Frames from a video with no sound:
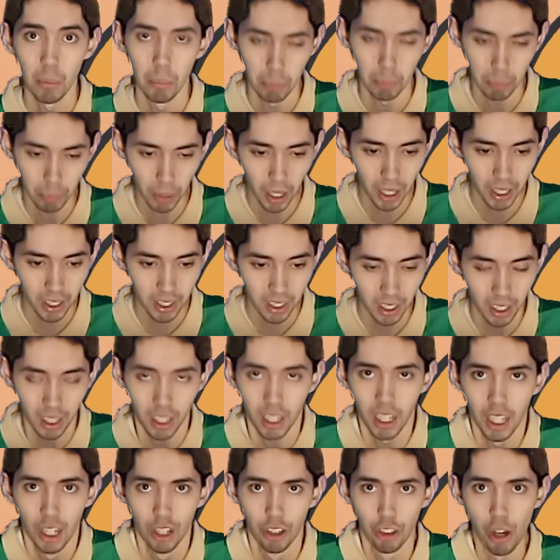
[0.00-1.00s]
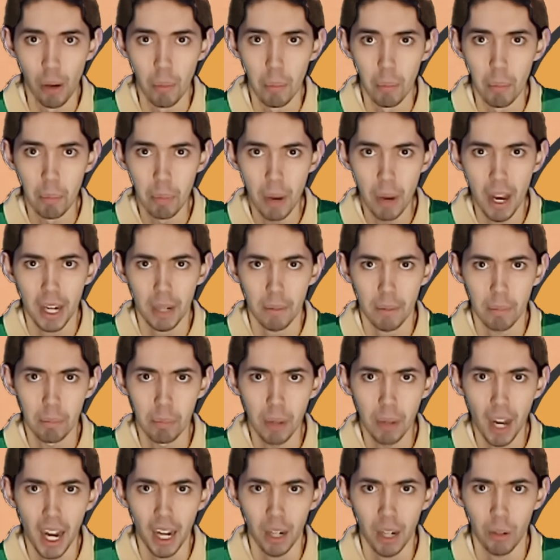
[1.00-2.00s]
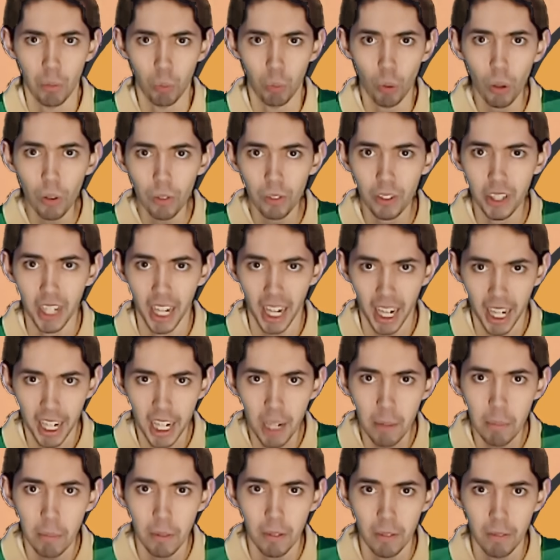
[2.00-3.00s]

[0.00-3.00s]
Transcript: But the big bad wolf came.